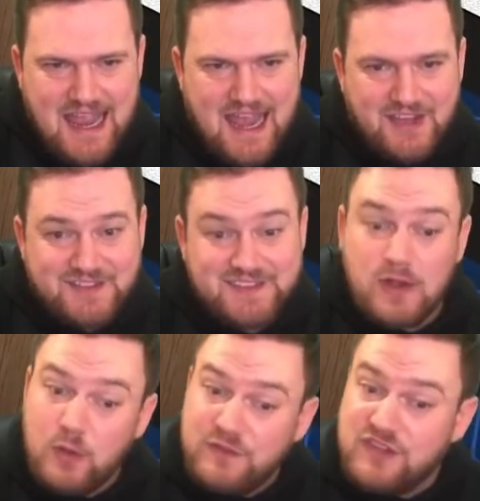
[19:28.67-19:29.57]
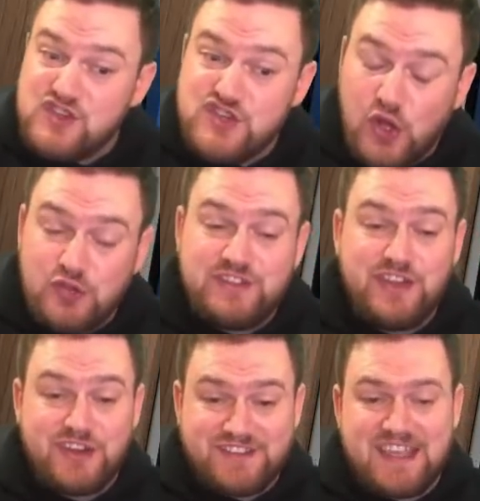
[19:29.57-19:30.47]
ourselves a
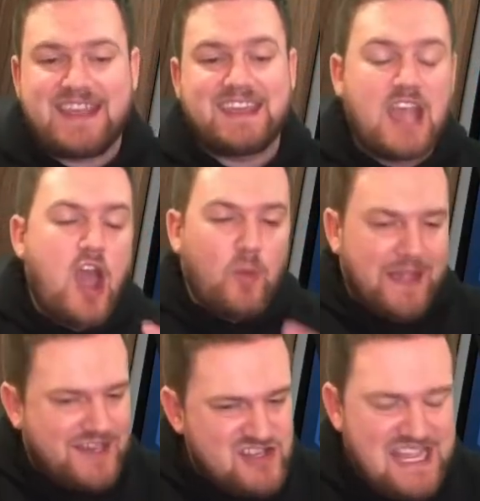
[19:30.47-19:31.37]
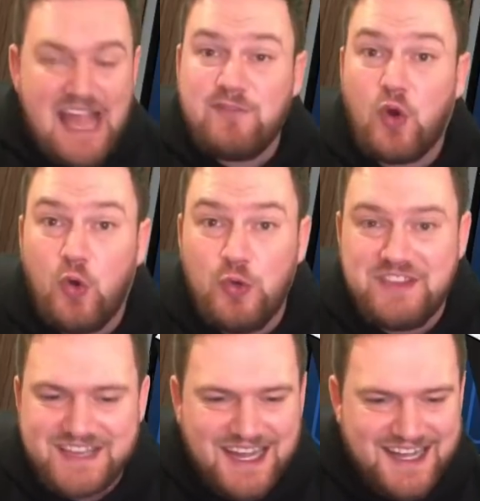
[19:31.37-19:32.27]
Jolteon attacking, we actually have all
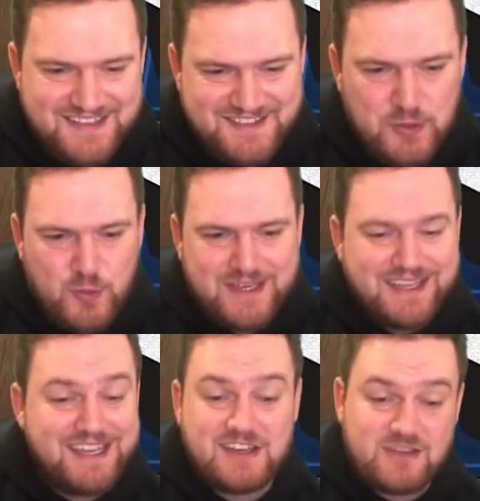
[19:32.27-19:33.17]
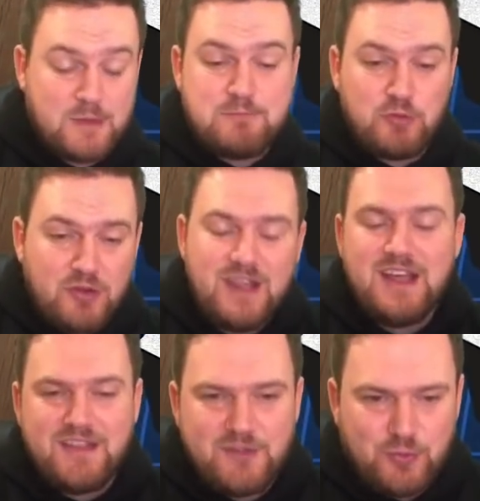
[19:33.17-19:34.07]
the cards that we need, because we put
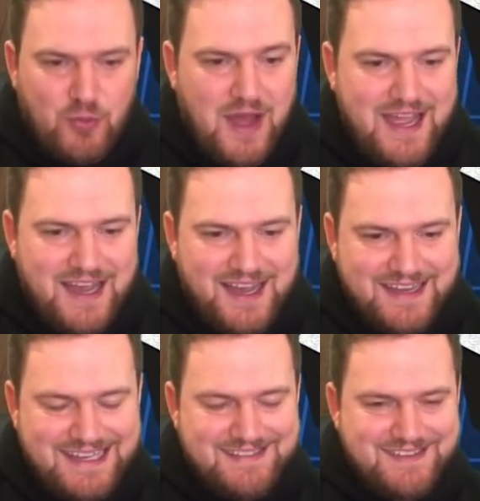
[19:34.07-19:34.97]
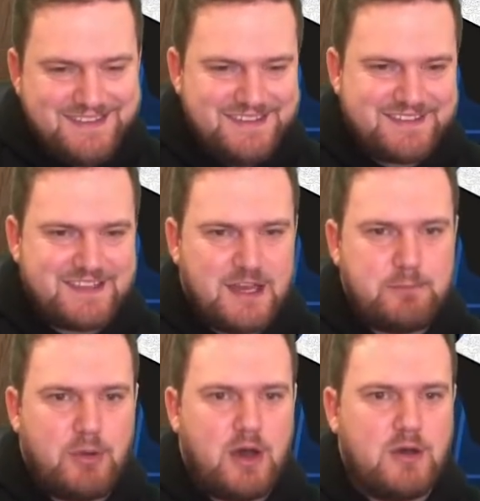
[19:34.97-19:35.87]
the Raihan in the
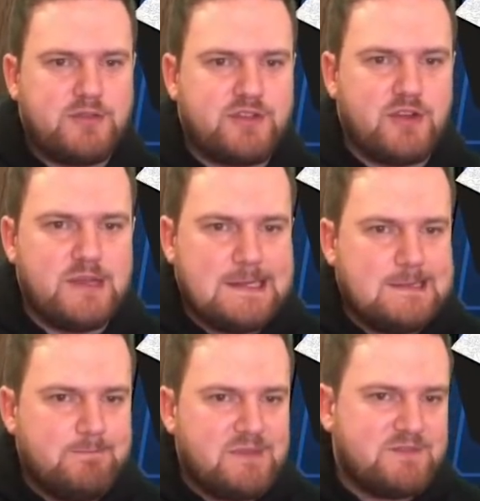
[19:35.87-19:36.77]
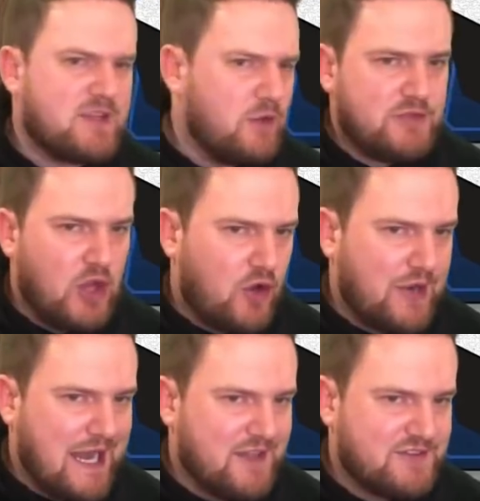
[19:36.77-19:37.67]
discard pile. So if they go for the
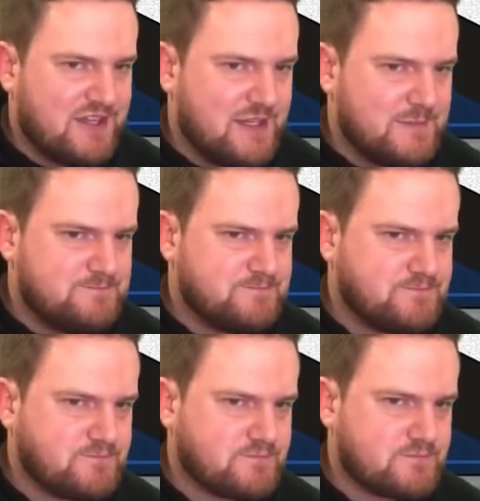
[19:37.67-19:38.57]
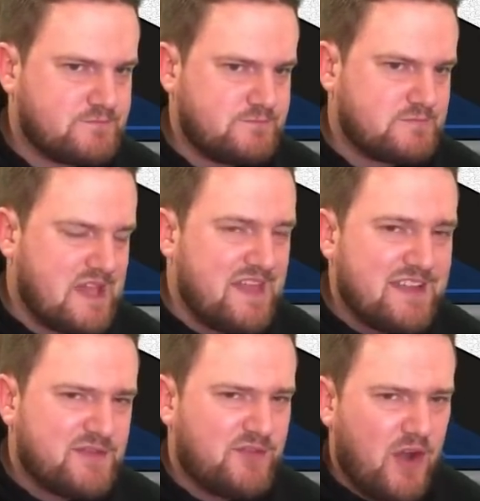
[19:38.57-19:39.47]
Horror House here,
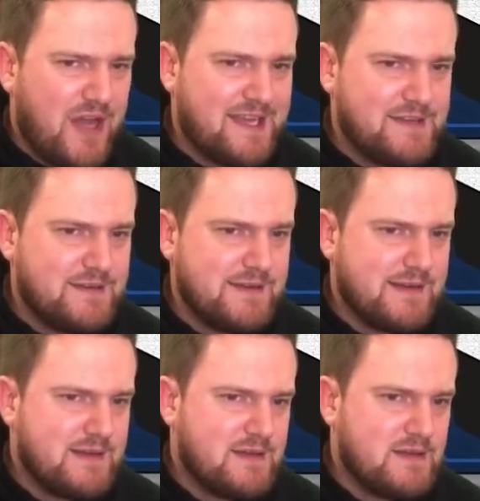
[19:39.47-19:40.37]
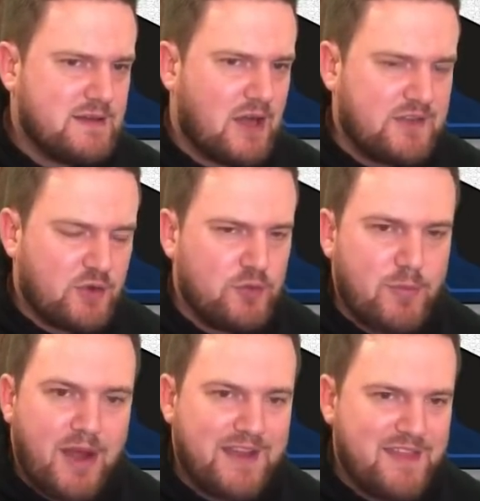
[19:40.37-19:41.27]
that's fine. I don't
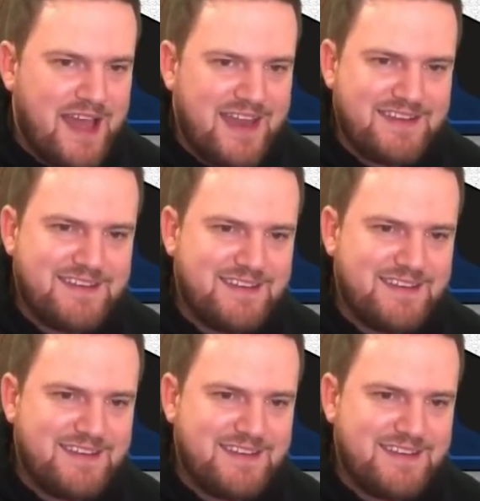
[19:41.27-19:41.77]
mind that.